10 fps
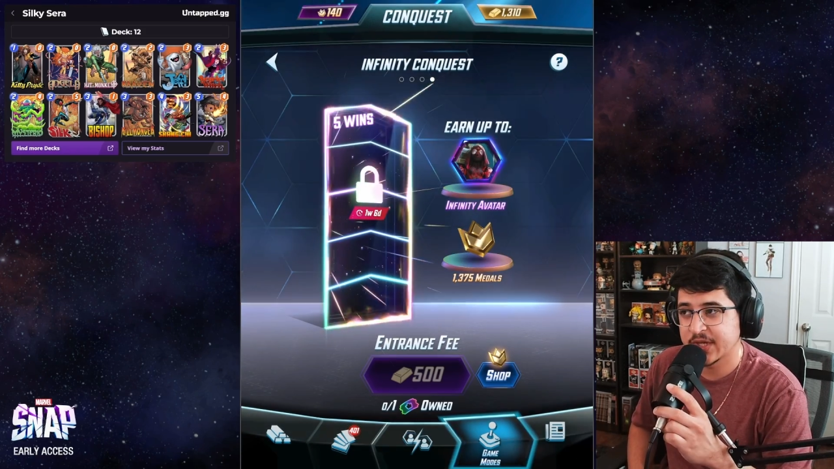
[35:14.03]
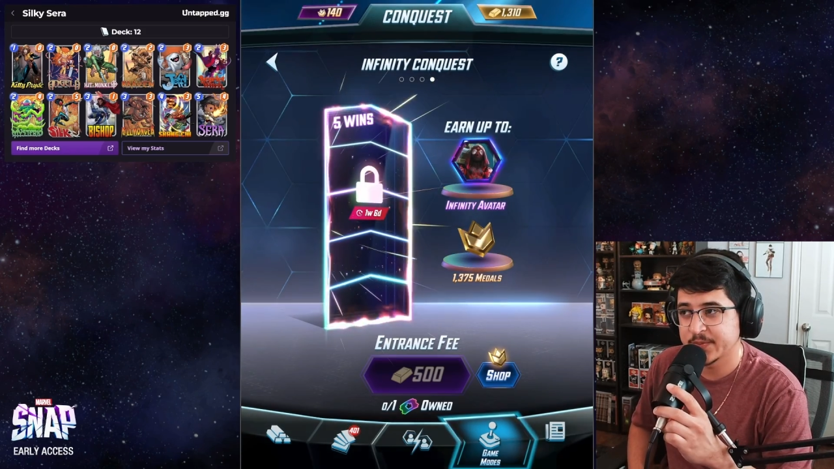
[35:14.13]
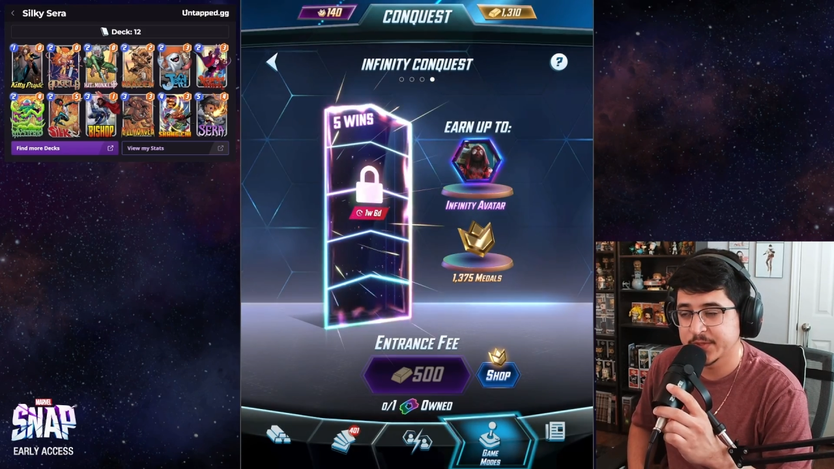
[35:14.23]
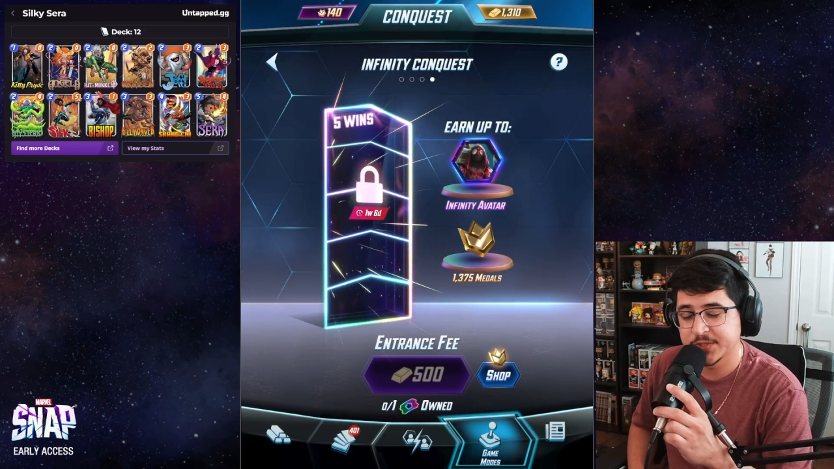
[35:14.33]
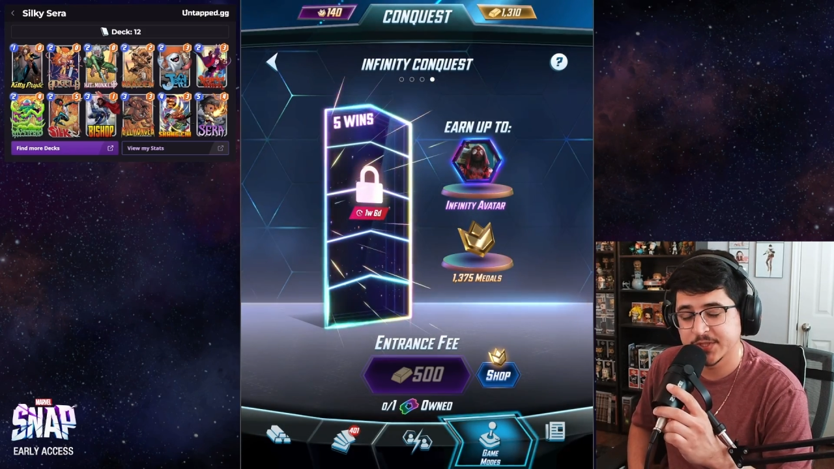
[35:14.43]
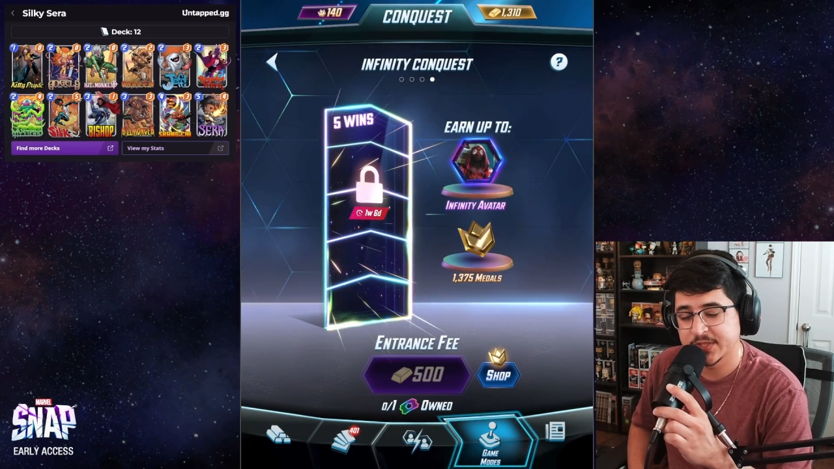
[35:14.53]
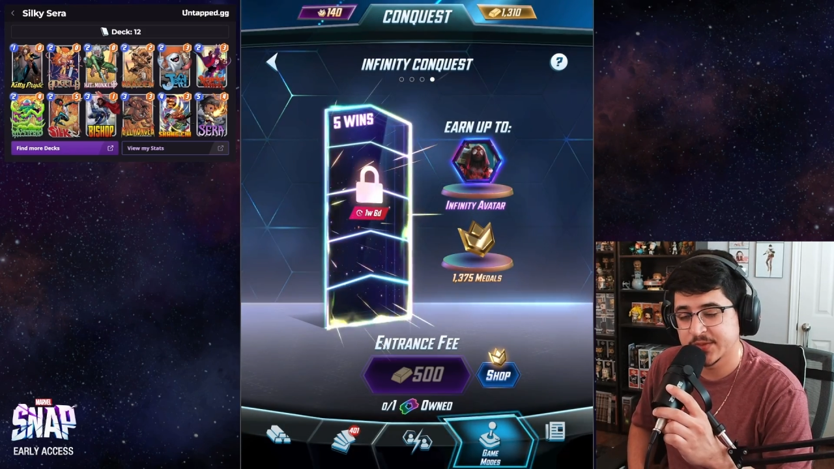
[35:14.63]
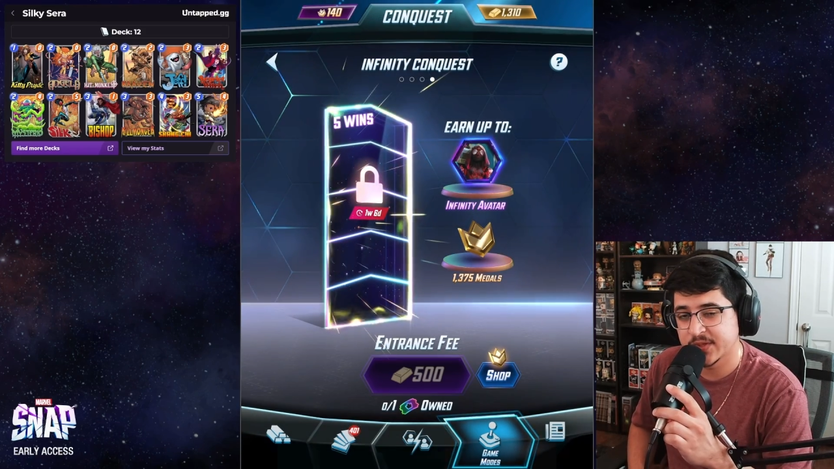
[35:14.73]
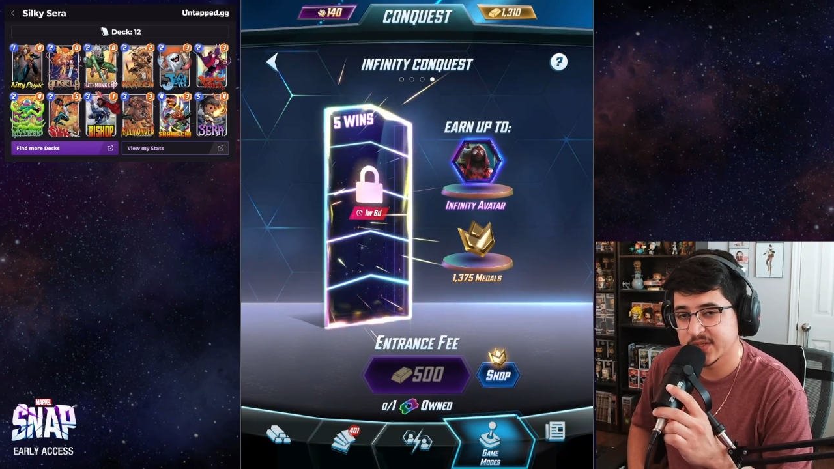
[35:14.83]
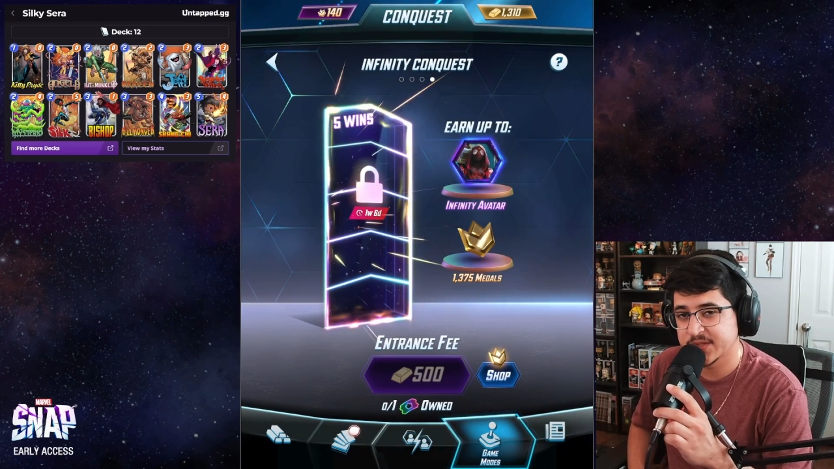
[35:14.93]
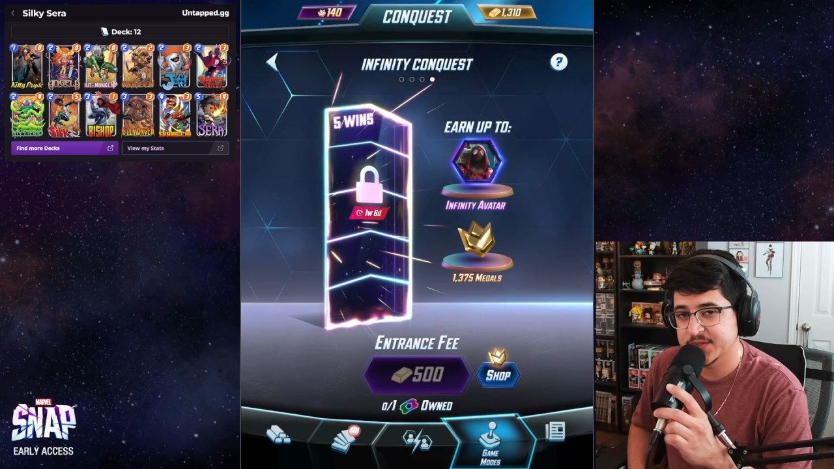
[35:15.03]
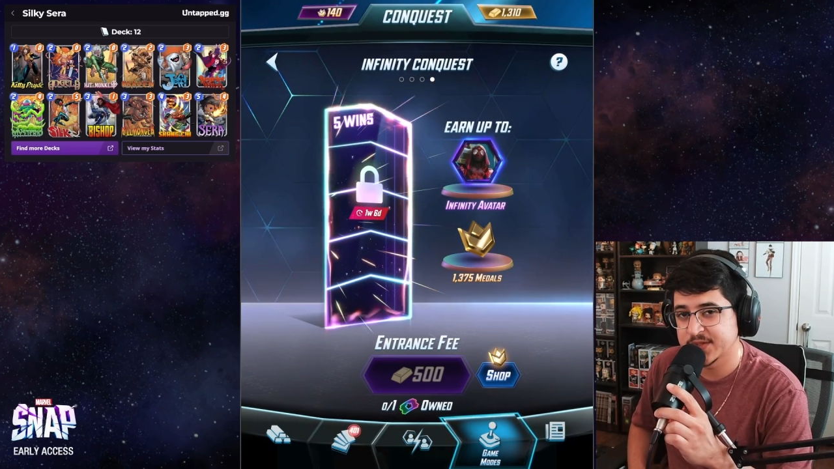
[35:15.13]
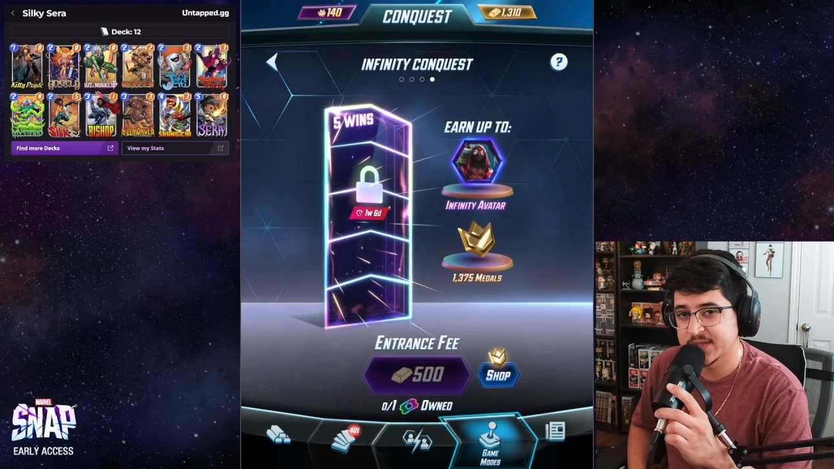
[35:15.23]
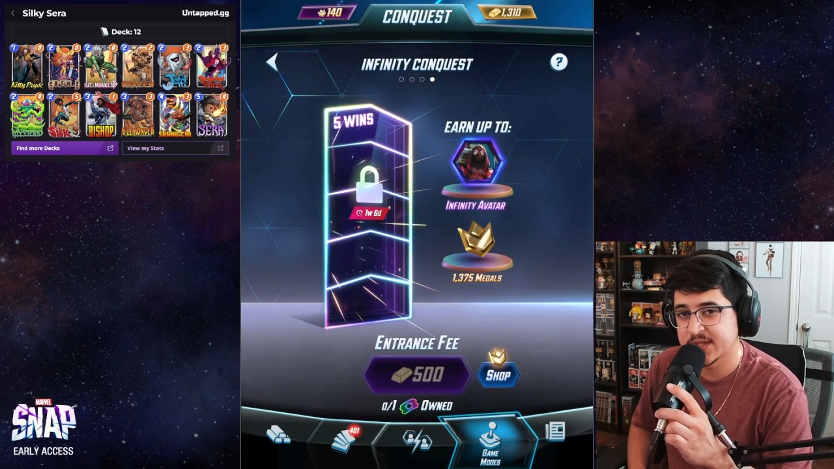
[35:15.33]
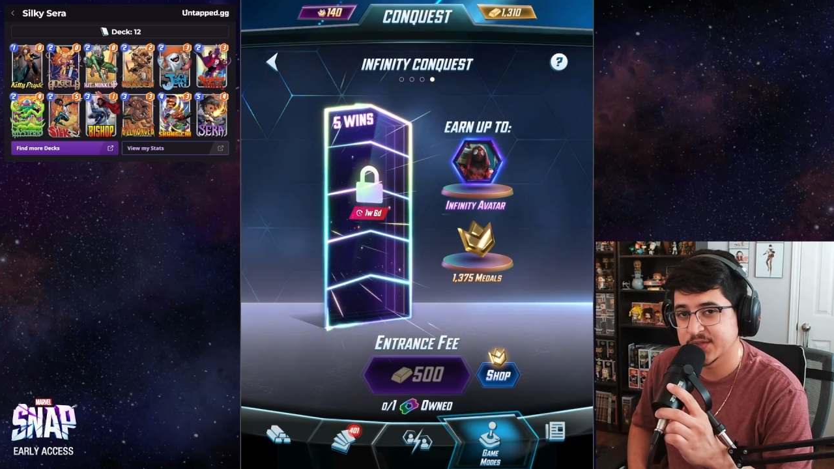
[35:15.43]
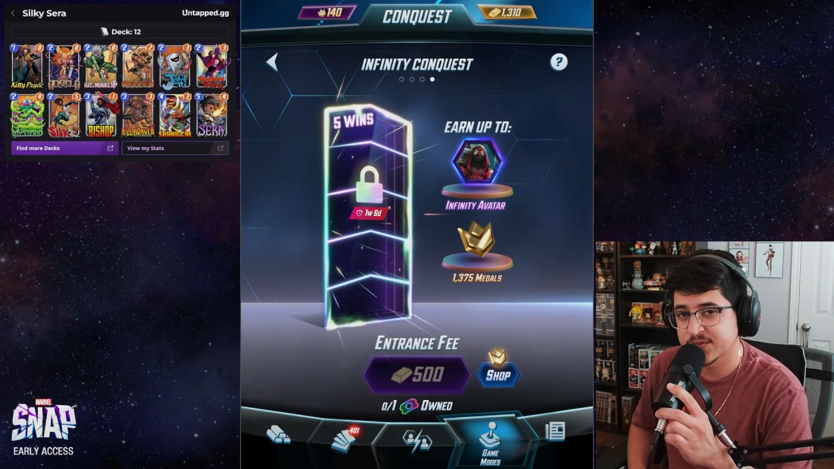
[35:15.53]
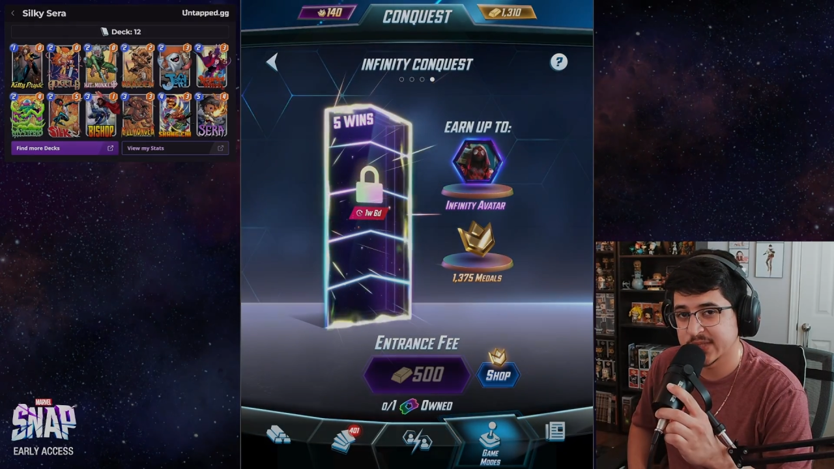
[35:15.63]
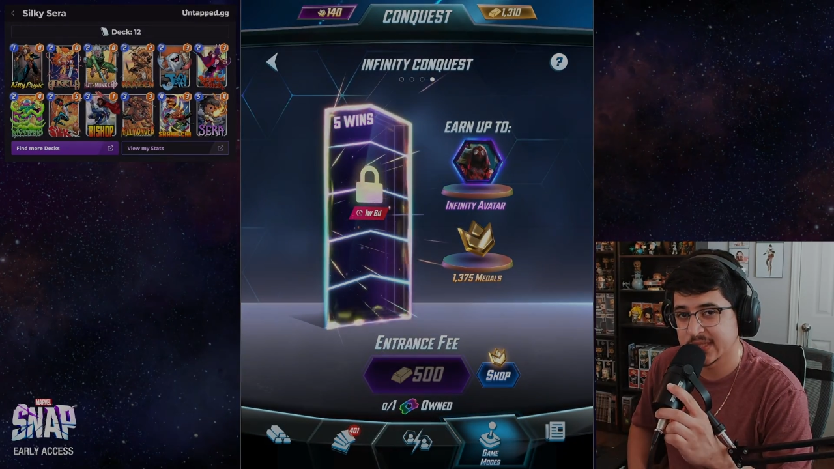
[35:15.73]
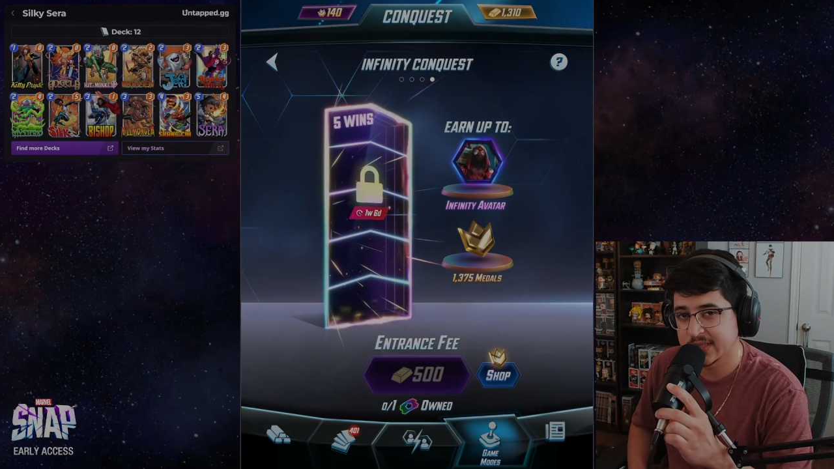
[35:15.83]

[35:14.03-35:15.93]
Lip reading: I appreciate you all, and I'll see you in the next one.